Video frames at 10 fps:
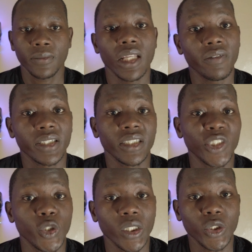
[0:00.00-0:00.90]
Never
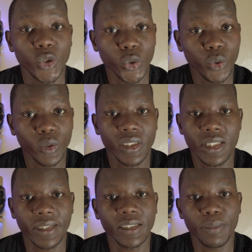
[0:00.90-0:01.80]
think you're too
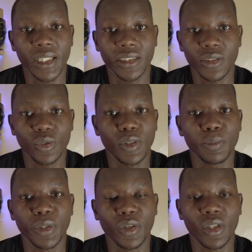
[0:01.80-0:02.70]
street smart to
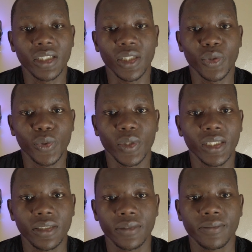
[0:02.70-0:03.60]
not be conned in
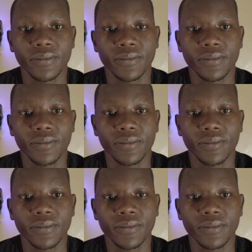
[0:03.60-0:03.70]
Luthuli.